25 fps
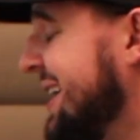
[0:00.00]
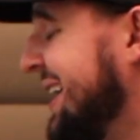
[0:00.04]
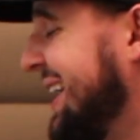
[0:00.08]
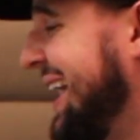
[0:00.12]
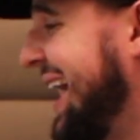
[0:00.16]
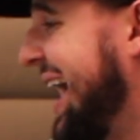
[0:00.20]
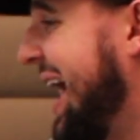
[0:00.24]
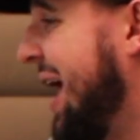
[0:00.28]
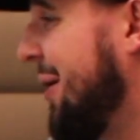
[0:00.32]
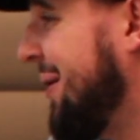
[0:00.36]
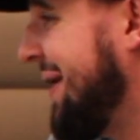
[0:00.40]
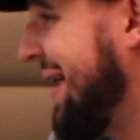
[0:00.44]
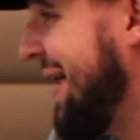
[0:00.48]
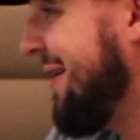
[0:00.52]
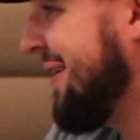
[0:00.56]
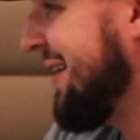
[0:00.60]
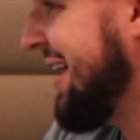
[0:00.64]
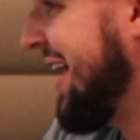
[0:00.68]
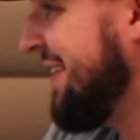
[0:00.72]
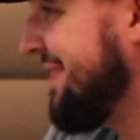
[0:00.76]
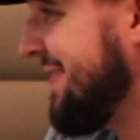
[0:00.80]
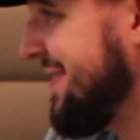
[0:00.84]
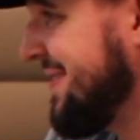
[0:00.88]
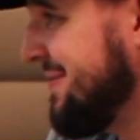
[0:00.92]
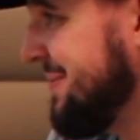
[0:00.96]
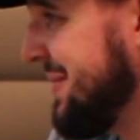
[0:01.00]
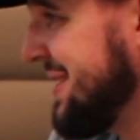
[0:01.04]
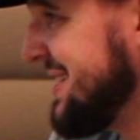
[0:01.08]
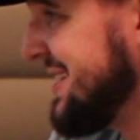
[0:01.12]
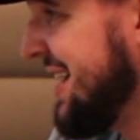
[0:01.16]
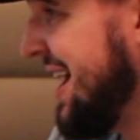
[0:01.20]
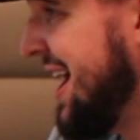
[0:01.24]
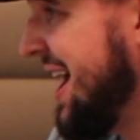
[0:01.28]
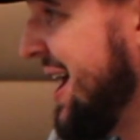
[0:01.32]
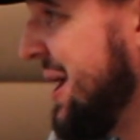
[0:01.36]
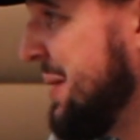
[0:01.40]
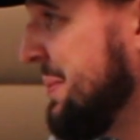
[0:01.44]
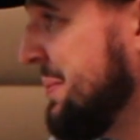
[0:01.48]
hour and a half of my
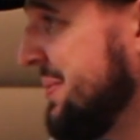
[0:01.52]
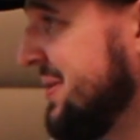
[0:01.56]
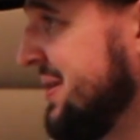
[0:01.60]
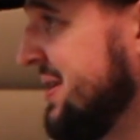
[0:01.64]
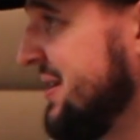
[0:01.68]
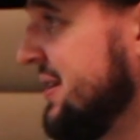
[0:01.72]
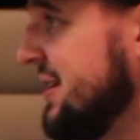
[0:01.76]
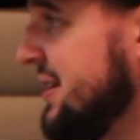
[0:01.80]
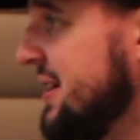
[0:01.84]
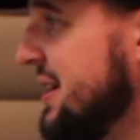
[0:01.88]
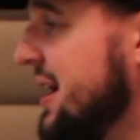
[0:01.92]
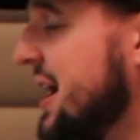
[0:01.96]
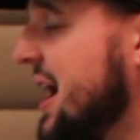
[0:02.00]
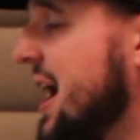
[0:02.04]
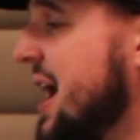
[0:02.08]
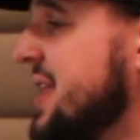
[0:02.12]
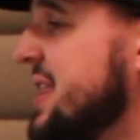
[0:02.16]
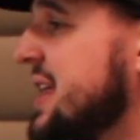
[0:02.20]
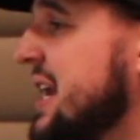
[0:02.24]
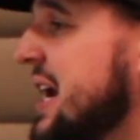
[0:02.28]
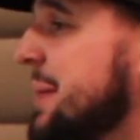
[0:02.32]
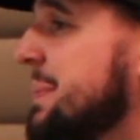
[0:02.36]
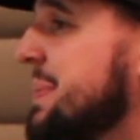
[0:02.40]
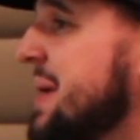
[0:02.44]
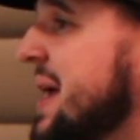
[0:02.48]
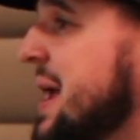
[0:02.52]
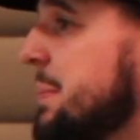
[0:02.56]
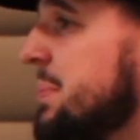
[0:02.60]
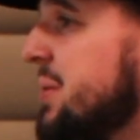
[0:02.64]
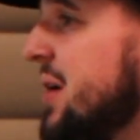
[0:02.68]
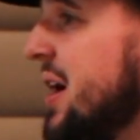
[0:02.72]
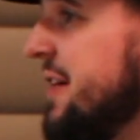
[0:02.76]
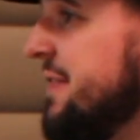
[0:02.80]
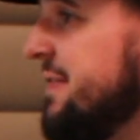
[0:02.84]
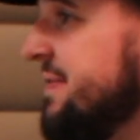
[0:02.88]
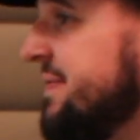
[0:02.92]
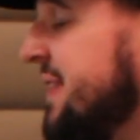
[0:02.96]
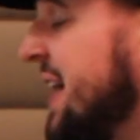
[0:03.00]
time, and then I'm paying
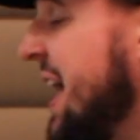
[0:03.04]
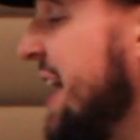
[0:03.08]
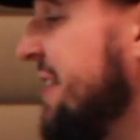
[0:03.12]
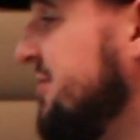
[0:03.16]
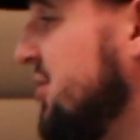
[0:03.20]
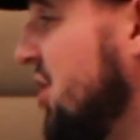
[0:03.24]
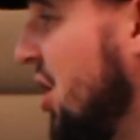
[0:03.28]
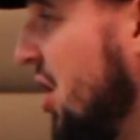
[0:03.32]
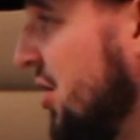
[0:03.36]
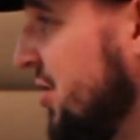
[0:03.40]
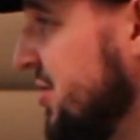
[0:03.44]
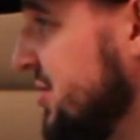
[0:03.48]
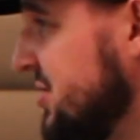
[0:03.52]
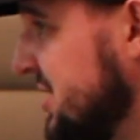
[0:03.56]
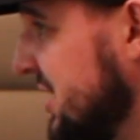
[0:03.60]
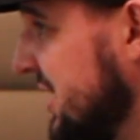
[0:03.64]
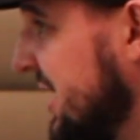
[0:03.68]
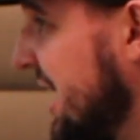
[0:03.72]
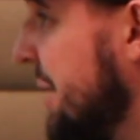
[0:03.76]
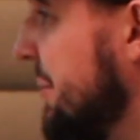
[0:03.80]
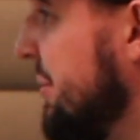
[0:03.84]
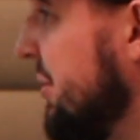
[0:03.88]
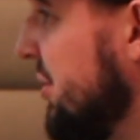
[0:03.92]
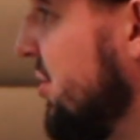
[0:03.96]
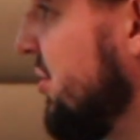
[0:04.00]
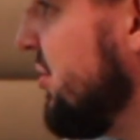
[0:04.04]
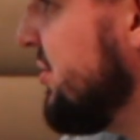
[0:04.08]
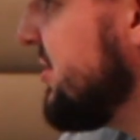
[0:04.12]
probably $5 in chemical